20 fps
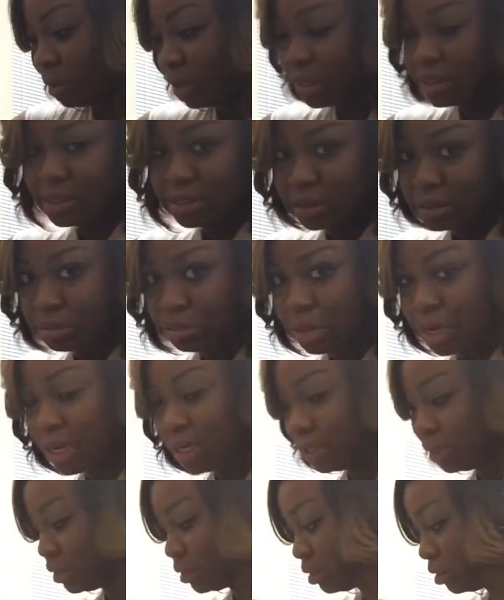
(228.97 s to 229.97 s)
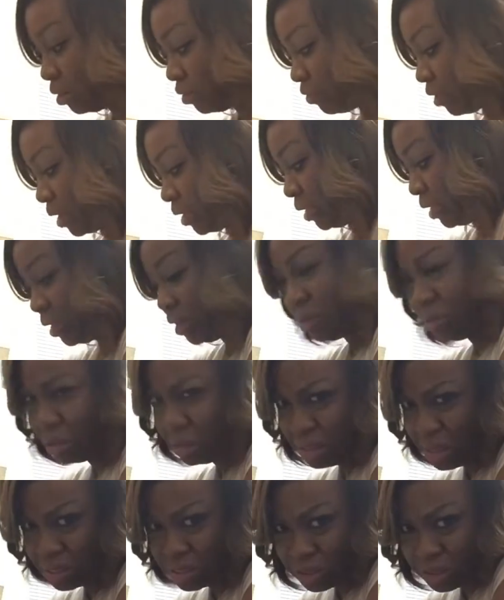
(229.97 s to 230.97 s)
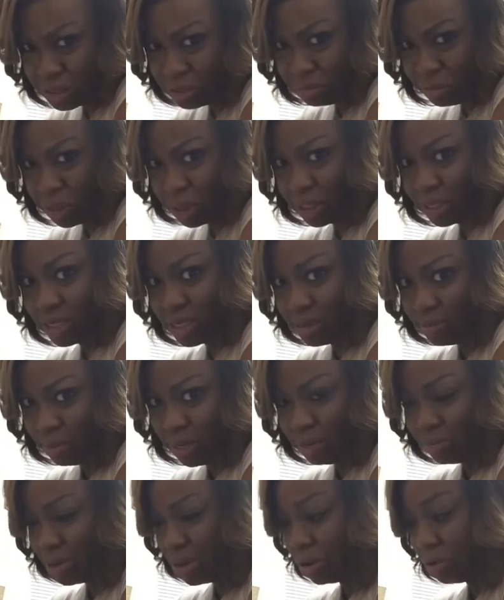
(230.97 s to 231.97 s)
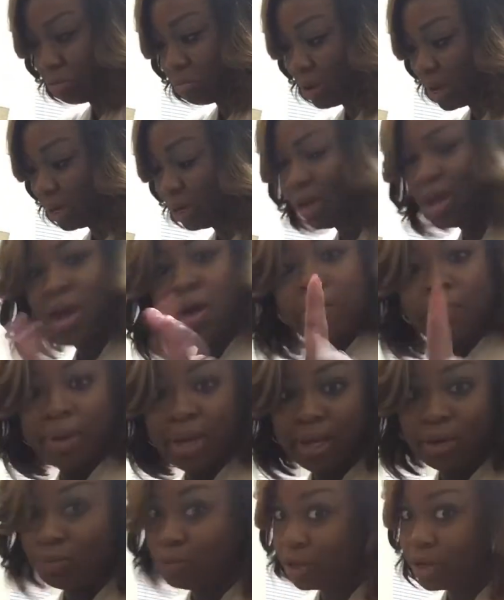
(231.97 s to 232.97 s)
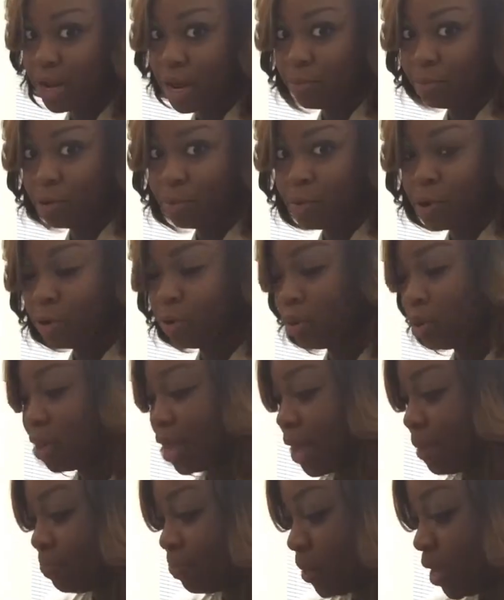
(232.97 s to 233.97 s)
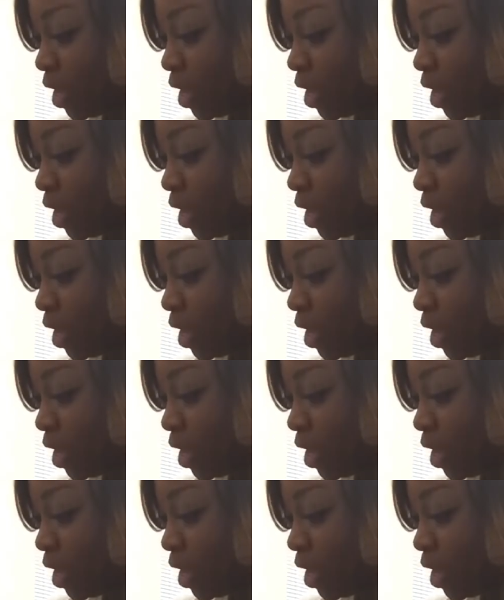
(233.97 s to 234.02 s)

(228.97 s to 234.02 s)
Plus, it's mine, so if I didn't, then that's just me contaminating my own body. But we're not promoting that.